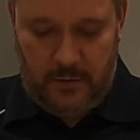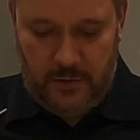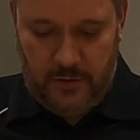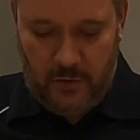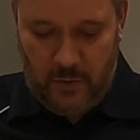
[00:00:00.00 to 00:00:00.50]

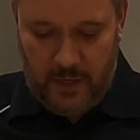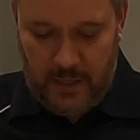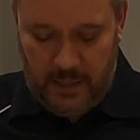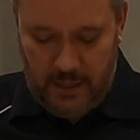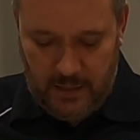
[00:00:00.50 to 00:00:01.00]
just to
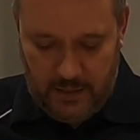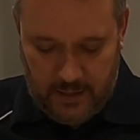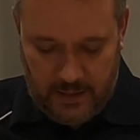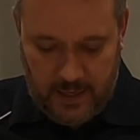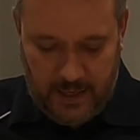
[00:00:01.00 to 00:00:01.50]
quickly
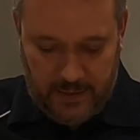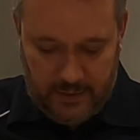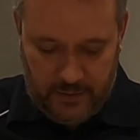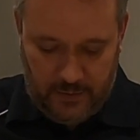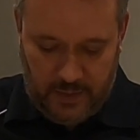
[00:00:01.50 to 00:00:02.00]
get
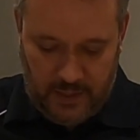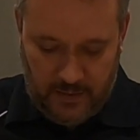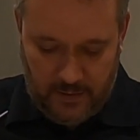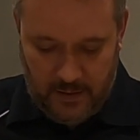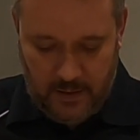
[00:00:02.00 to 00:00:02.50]
into the